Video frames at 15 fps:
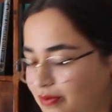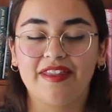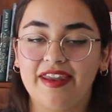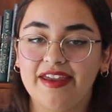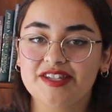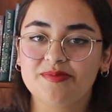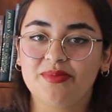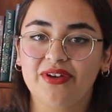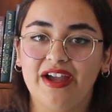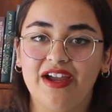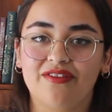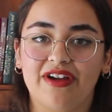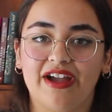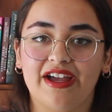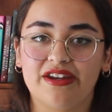The next book
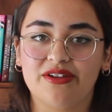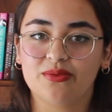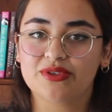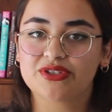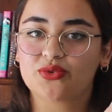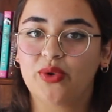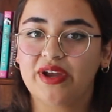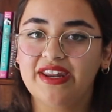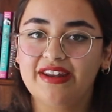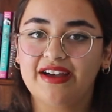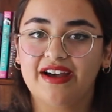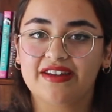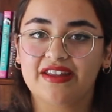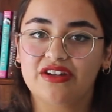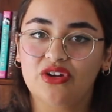I read was Gwen and
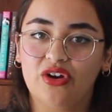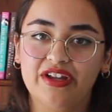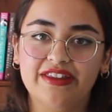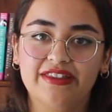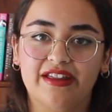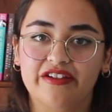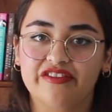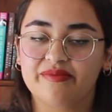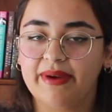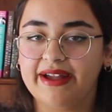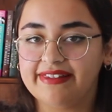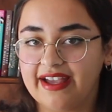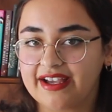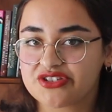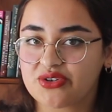Art Are Not in Love by
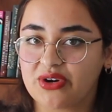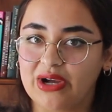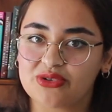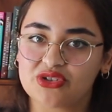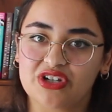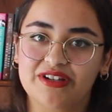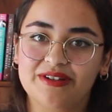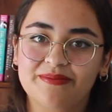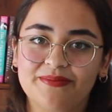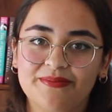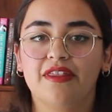Lex Croucher.